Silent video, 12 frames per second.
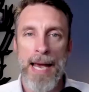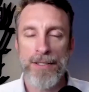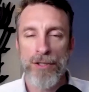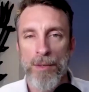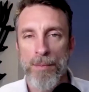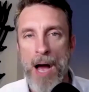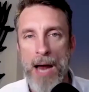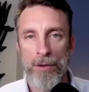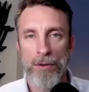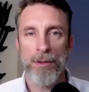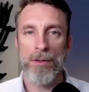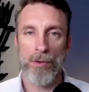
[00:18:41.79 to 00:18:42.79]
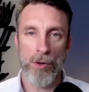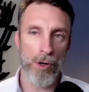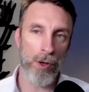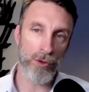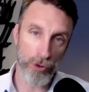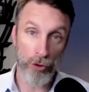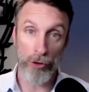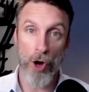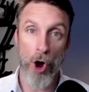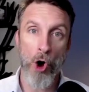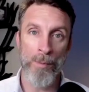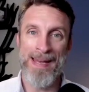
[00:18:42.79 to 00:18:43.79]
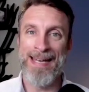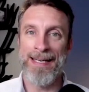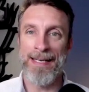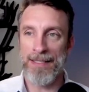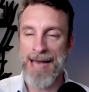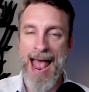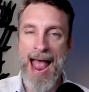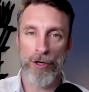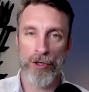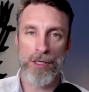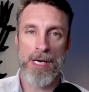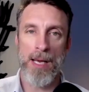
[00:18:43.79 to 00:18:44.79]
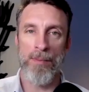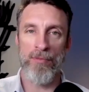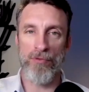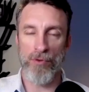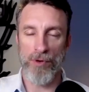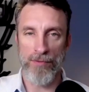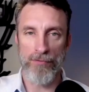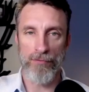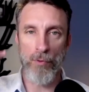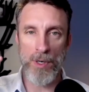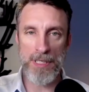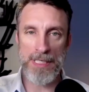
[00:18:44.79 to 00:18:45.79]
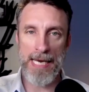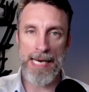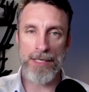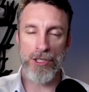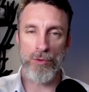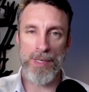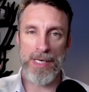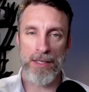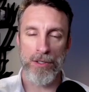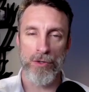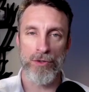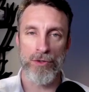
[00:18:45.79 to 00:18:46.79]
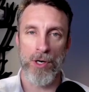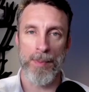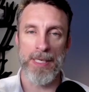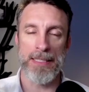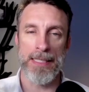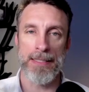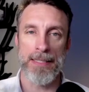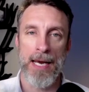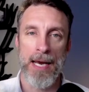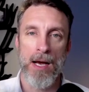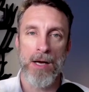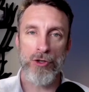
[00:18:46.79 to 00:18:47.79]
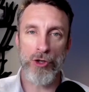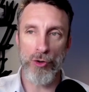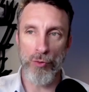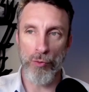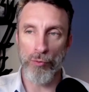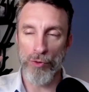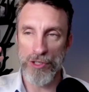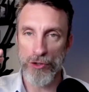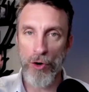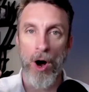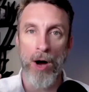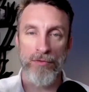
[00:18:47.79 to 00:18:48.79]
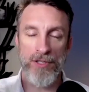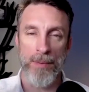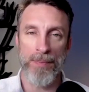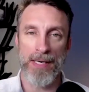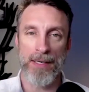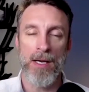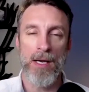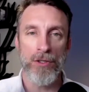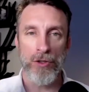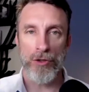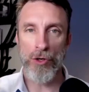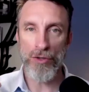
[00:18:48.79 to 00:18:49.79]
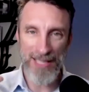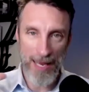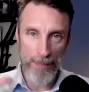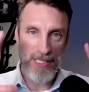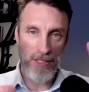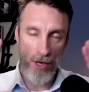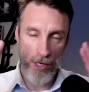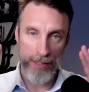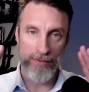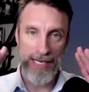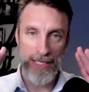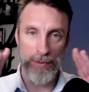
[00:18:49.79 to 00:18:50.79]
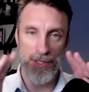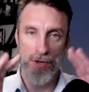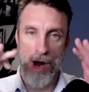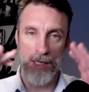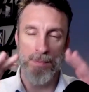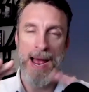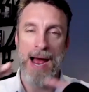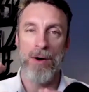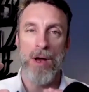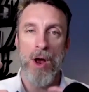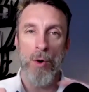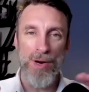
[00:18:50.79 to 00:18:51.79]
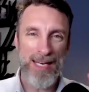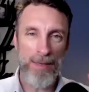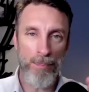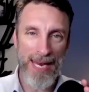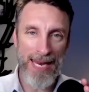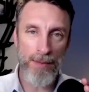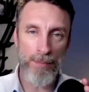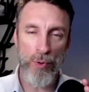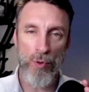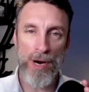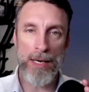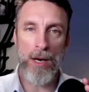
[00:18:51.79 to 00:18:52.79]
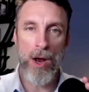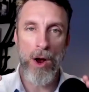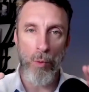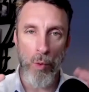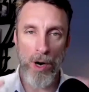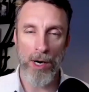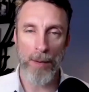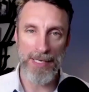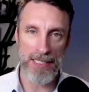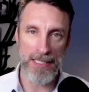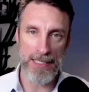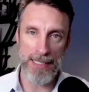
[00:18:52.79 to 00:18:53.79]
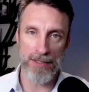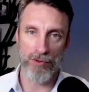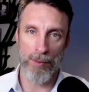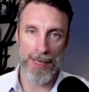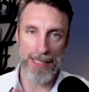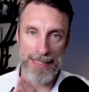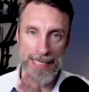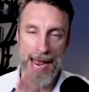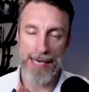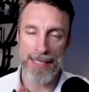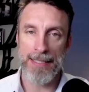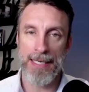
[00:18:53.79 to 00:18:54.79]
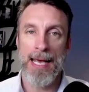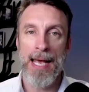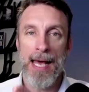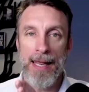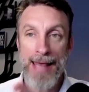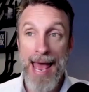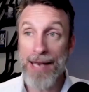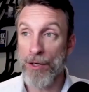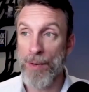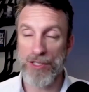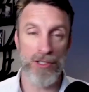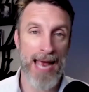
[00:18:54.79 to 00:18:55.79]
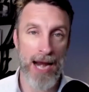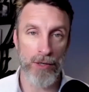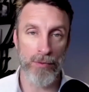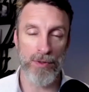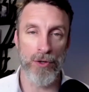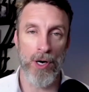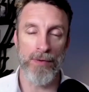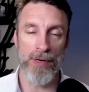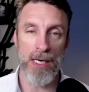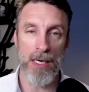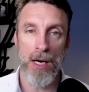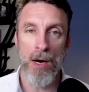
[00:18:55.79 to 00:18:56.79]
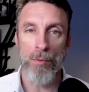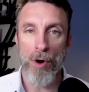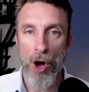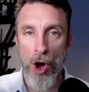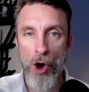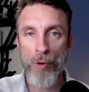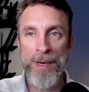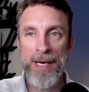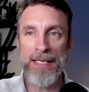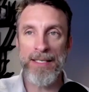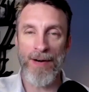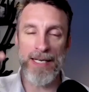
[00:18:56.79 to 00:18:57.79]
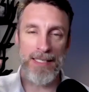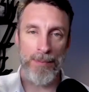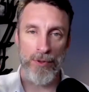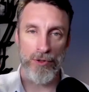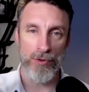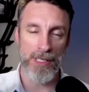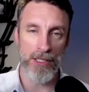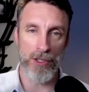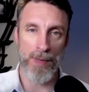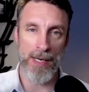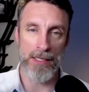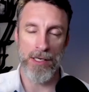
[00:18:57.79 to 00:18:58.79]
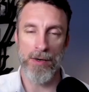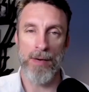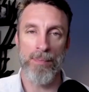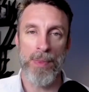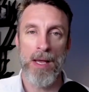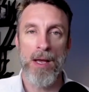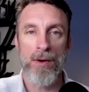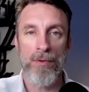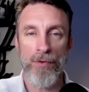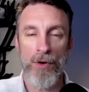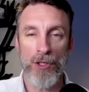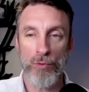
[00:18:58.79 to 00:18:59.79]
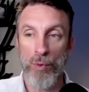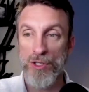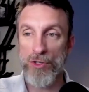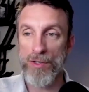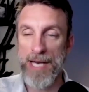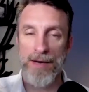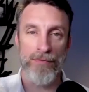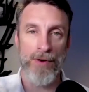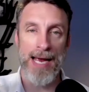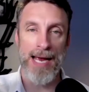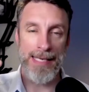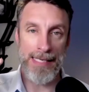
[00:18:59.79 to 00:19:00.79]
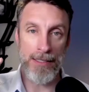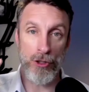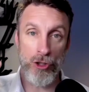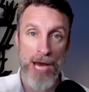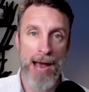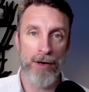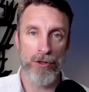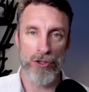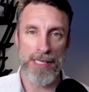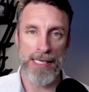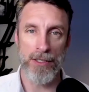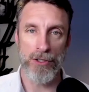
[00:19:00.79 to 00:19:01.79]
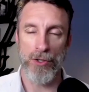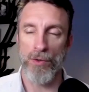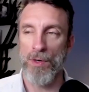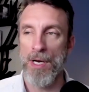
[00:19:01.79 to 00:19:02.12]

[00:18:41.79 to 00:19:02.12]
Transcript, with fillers: so the model, also called OMEN, it's an acronym for the four stages we can use in our business to resolve something. So using that business hierarchy of needs we talked about, we can pinpoint what our business needs from us next. Then the question is, how do you resolve it? Well, OMEN is a very simple strategic way to do it. First, once you identify the challenge or the issue,